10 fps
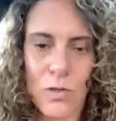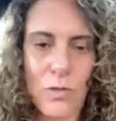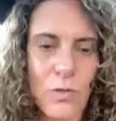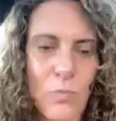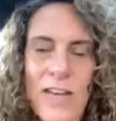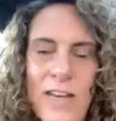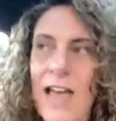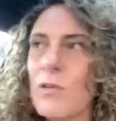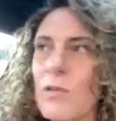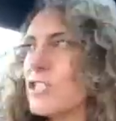When I
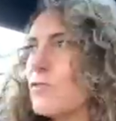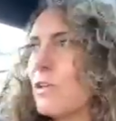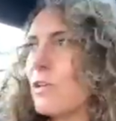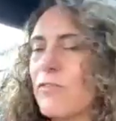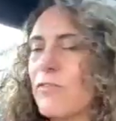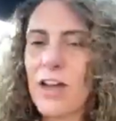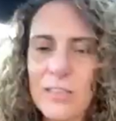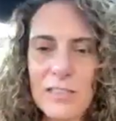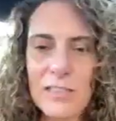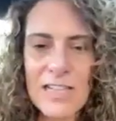was interviewing for
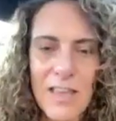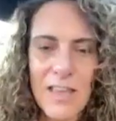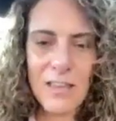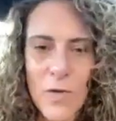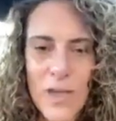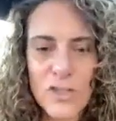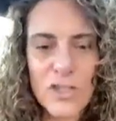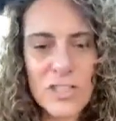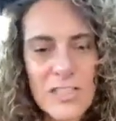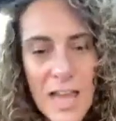articles, the
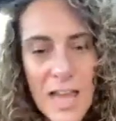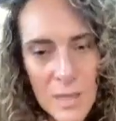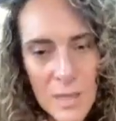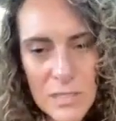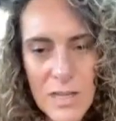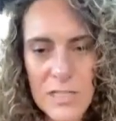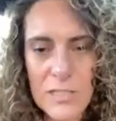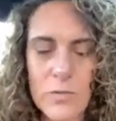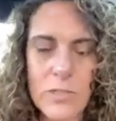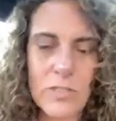questions I was
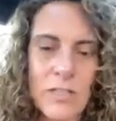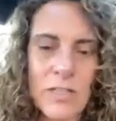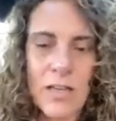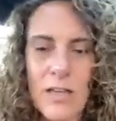asked were,